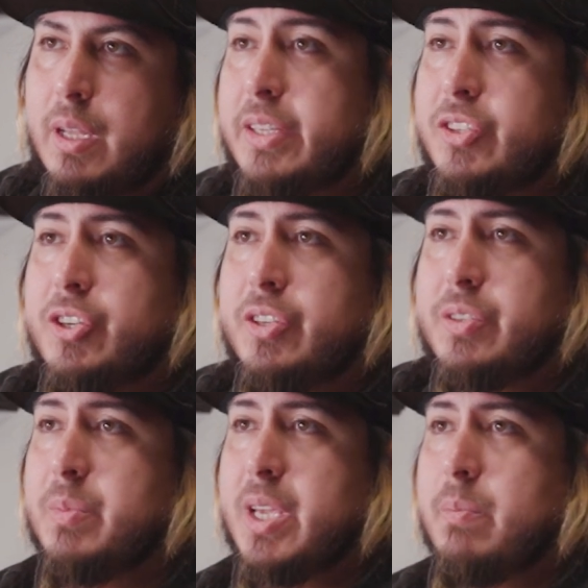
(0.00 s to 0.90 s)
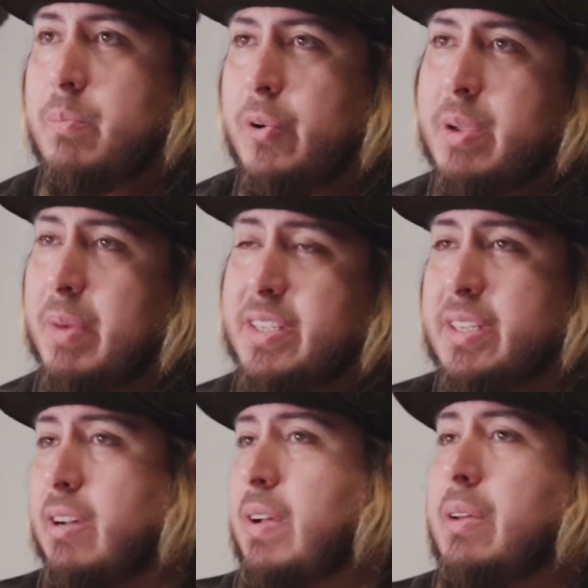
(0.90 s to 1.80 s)
it's just me putting
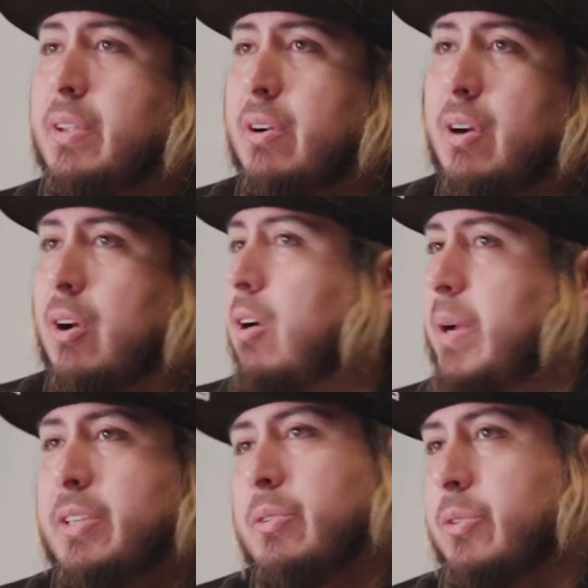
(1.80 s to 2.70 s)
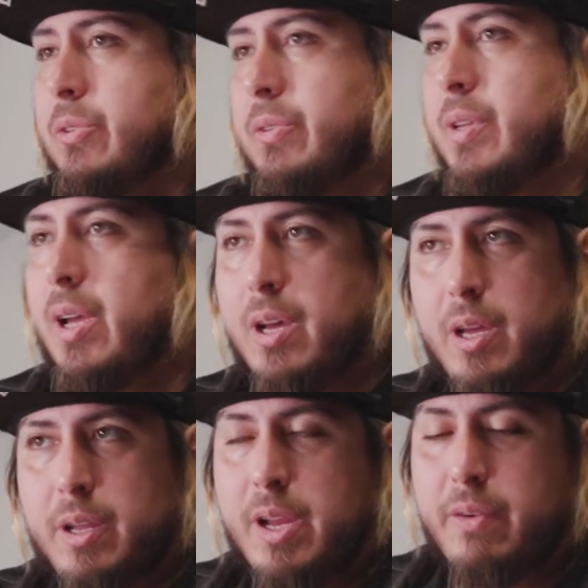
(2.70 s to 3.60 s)
myself out there on all my socials,
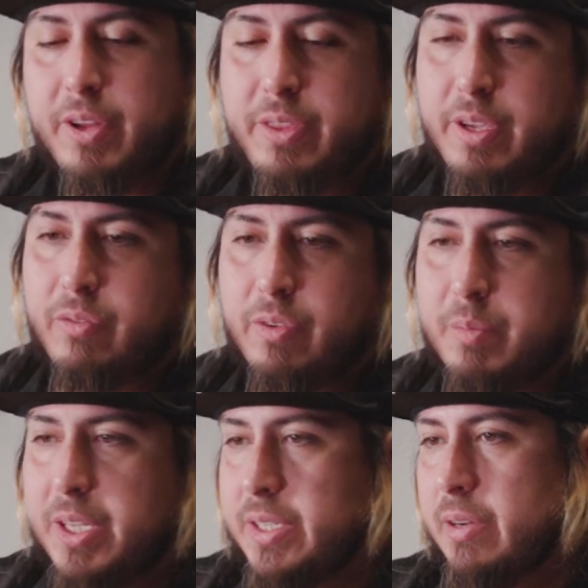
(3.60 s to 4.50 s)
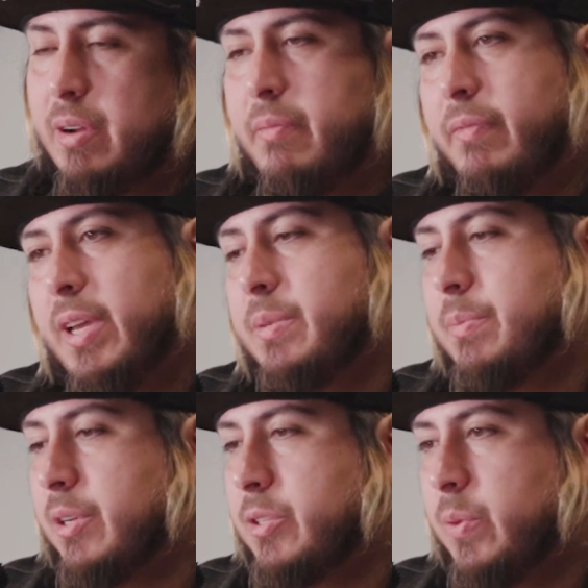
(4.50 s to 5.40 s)
on everything from Instagram,
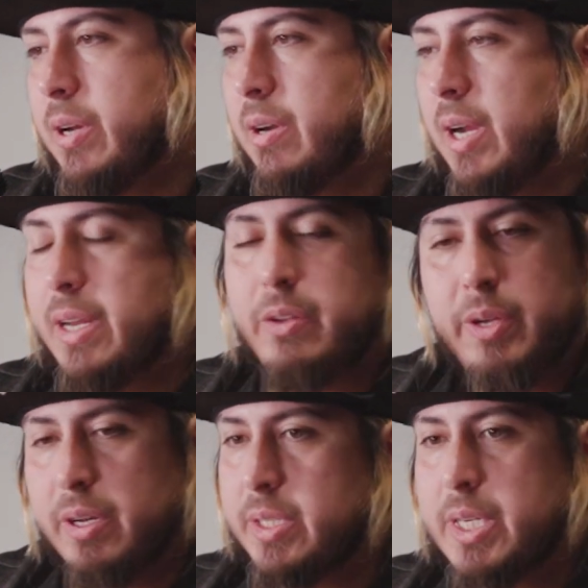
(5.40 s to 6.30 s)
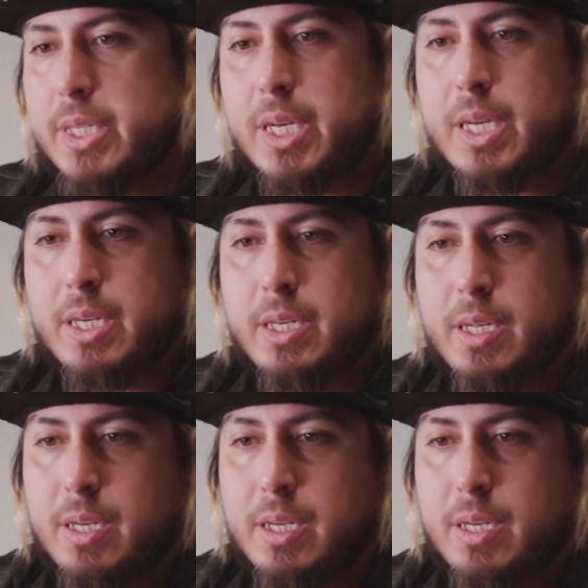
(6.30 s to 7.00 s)
Facebook, Twitter. I don't get on TikTok,